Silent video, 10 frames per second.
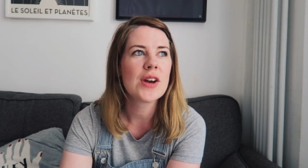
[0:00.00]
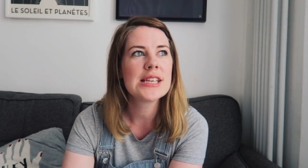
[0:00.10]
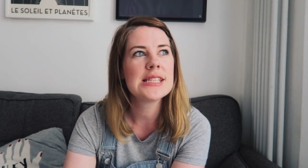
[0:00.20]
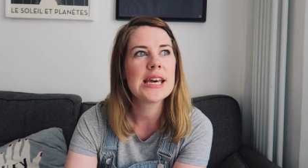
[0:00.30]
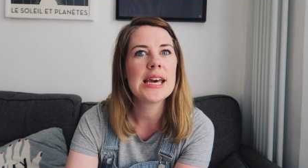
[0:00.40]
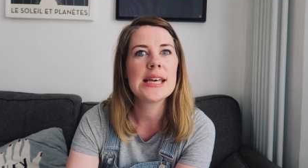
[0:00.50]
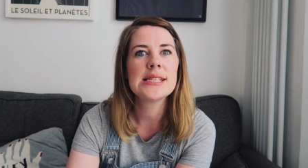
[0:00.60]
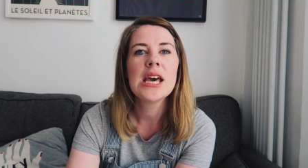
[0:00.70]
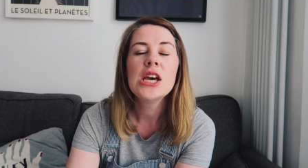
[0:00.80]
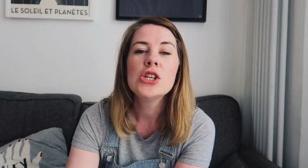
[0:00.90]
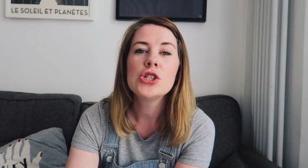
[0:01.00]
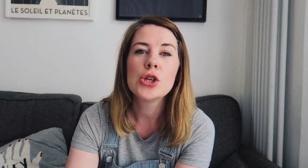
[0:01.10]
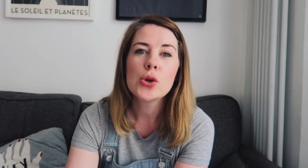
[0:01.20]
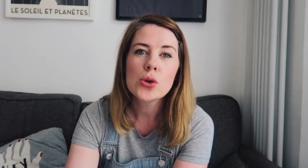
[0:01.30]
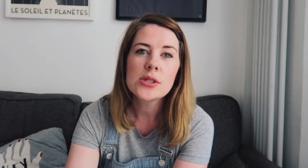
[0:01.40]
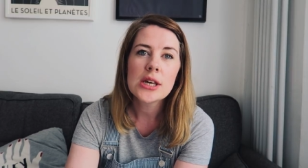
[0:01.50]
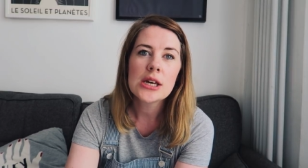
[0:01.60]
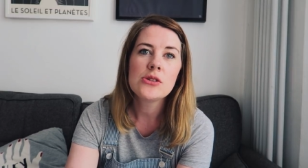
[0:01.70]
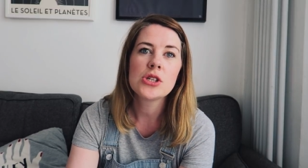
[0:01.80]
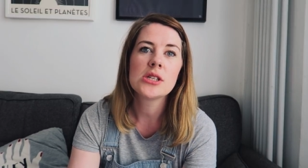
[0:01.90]
dresses she
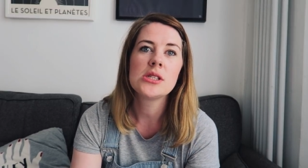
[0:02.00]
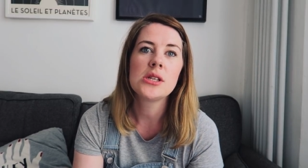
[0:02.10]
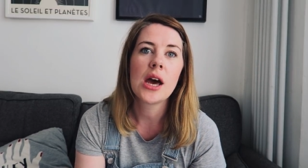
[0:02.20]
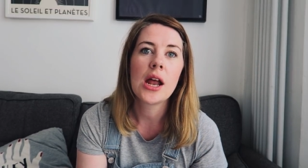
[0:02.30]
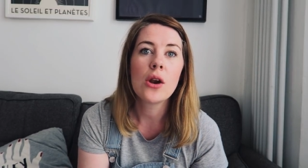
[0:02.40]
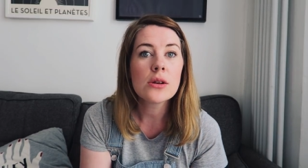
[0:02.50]
also just uh,